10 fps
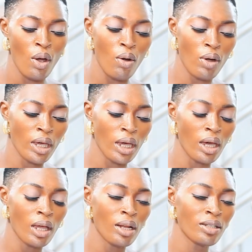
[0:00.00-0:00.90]

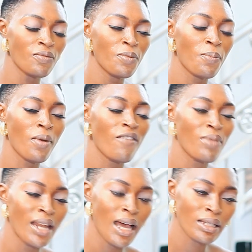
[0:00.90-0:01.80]
Okay, a lot of people have
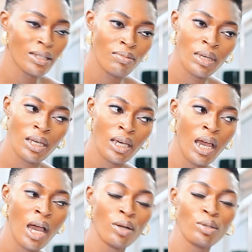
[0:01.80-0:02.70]
been asking me,
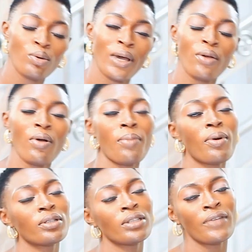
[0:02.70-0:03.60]
how do I go
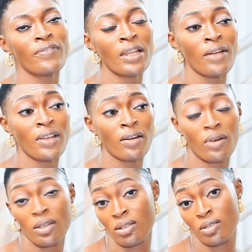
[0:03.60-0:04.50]
about NAFDAC
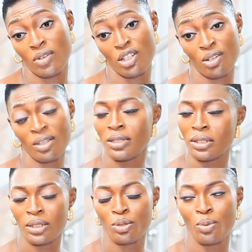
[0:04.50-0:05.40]
registration? There
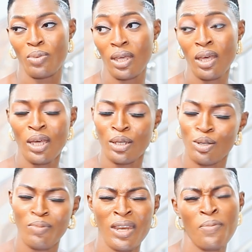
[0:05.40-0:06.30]
seems to be
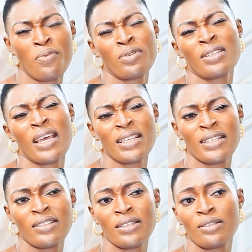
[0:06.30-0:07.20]
so processes,
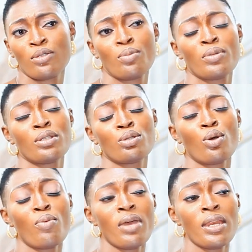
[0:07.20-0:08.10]
there seems to be
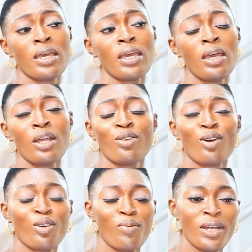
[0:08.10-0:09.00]
so many
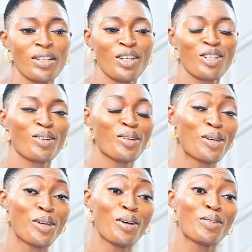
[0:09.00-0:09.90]

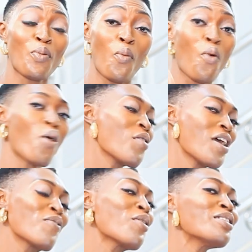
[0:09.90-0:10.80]
documentation. Don't worry,
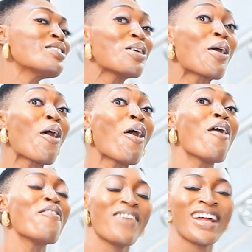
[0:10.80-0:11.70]
I've got you
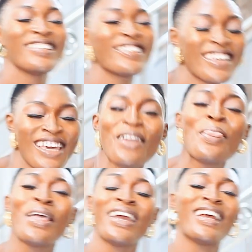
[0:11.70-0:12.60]
covered, okay?
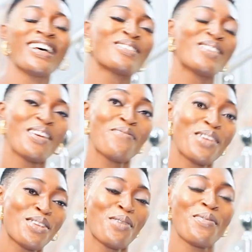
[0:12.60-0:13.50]
In our today's
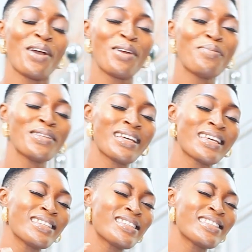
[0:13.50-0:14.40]
video, we are going to be
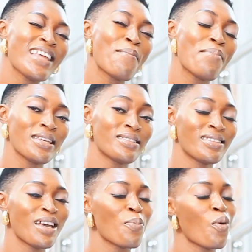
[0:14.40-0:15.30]
taking step by
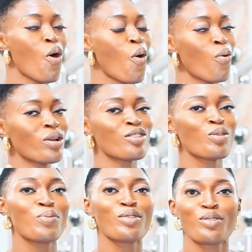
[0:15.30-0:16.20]
step what you're
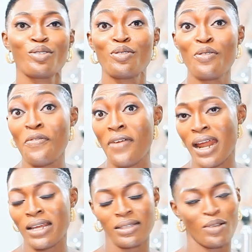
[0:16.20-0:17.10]
supposed to do
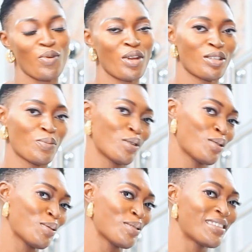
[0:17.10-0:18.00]
first, what you're
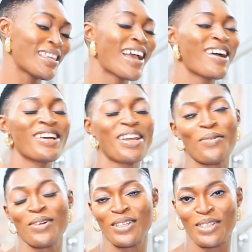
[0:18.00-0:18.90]
supposed to do second,
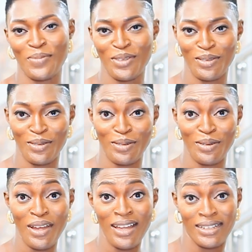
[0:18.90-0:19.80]
and what you're supposed to
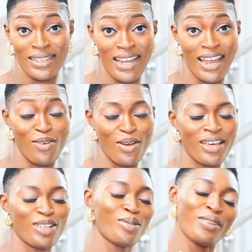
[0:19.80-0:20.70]
do third.
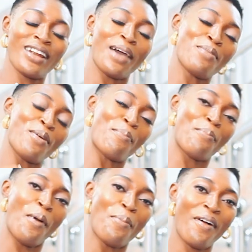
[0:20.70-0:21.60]
Okay, so grab your
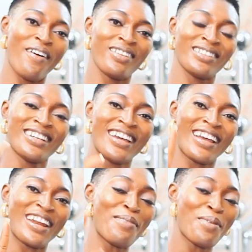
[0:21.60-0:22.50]
popcorn,
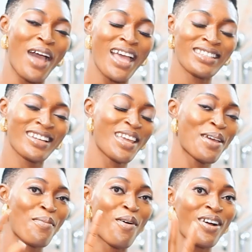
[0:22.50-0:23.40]
grab your ice
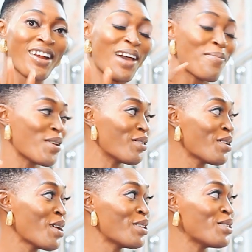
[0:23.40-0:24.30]
cream, or grab your
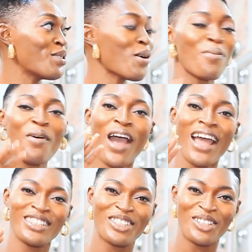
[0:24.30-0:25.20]
Zobo
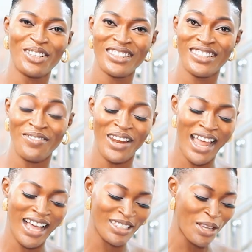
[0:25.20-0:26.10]
and just
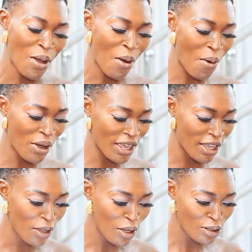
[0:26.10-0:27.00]
relax.
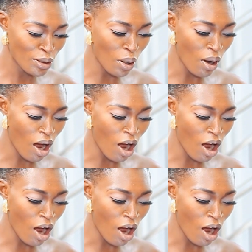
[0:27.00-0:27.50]
Okay, so